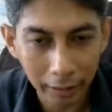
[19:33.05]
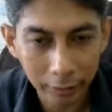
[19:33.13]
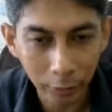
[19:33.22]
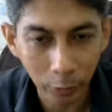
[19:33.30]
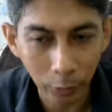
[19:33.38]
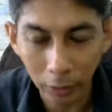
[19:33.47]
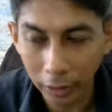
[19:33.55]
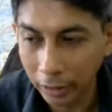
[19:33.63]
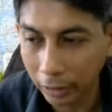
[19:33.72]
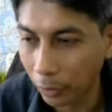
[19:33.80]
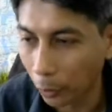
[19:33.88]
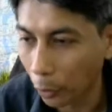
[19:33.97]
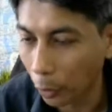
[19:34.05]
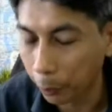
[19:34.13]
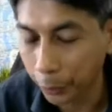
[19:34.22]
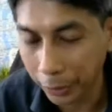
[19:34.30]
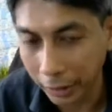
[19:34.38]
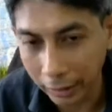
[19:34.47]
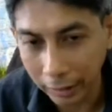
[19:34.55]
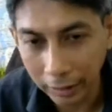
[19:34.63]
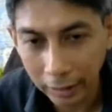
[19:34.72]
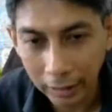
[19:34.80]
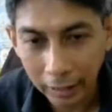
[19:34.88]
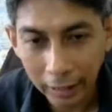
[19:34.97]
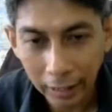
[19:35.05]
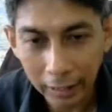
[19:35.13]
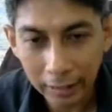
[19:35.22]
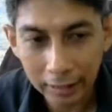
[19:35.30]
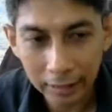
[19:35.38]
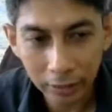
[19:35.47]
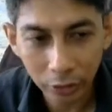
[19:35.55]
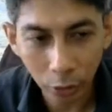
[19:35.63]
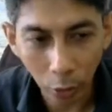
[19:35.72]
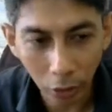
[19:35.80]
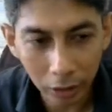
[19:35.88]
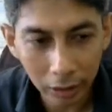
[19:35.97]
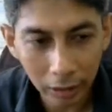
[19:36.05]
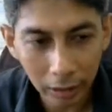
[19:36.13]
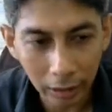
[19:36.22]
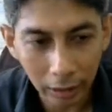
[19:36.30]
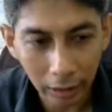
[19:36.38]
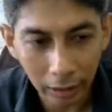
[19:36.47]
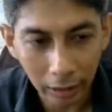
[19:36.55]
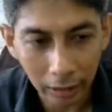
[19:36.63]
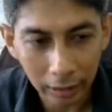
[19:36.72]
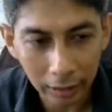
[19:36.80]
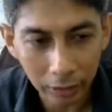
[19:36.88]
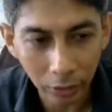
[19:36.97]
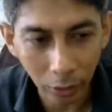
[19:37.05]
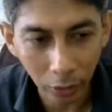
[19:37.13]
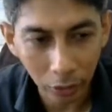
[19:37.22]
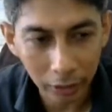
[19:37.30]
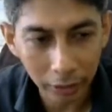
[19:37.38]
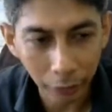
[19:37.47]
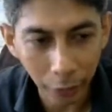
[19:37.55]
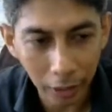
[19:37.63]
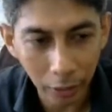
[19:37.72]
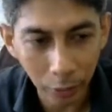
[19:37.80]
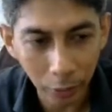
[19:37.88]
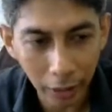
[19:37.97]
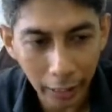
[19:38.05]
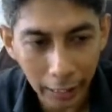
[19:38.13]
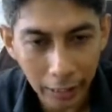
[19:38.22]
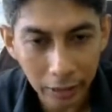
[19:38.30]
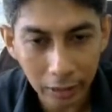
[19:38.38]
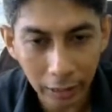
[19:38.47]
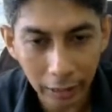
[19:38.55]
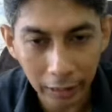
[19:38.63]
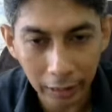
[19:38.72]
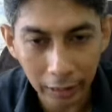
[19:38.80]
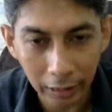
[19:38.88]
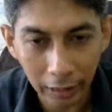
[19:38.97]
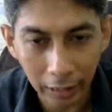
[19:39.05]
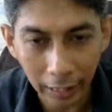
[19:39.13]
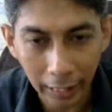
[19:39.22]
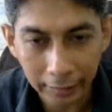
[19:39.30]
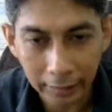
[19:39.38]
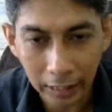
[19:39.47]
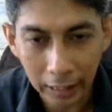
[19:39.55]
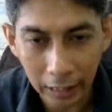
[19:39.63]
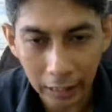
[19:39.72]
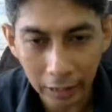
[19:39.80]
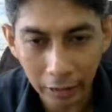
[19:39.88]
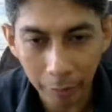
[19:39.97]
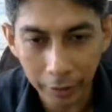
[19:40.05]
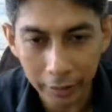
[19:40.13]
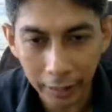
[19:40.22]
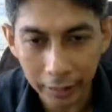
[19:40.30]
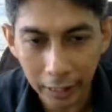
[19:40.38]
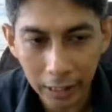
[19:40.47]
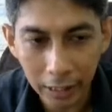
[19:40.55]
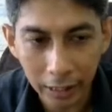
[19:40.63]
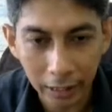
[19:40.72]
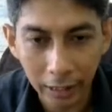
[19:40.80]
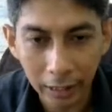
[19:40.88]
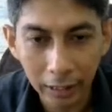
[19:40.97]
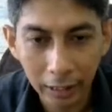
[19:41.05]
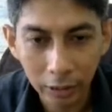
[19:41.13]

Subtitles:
So in your computer, it store the value H in ASCII representation.